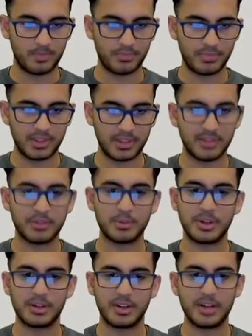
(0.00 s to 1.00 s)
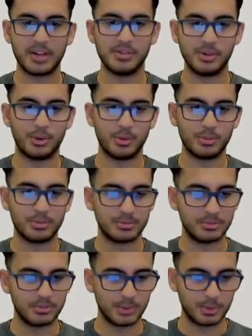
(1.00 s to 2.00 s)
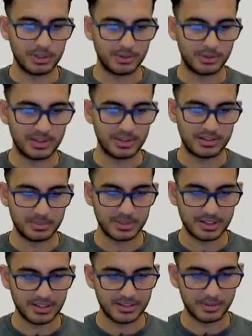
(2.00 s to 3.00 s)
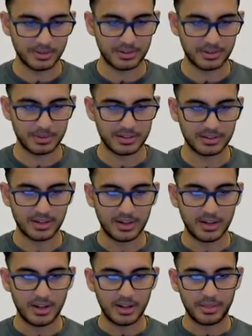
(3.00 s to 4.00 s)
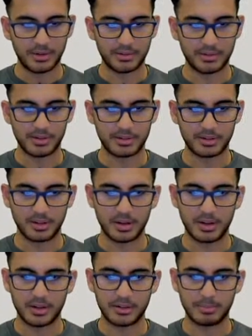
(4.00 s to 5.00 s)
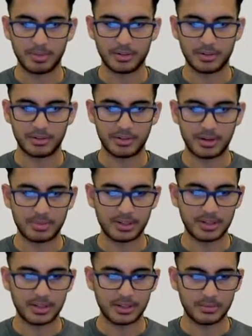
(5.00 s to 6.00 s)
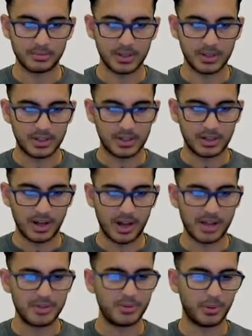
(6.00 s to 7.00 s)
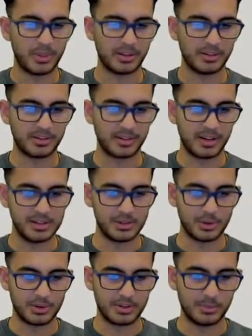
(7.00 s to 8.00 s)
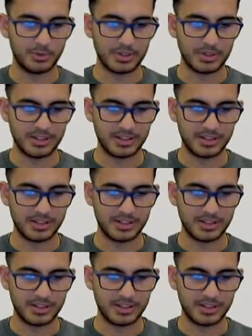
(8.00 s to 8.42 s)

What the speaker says: This one I know would be too easy, but let's see what this means. There's not a lot. The plot is rambling. I don't think this guy enjoyed the movie.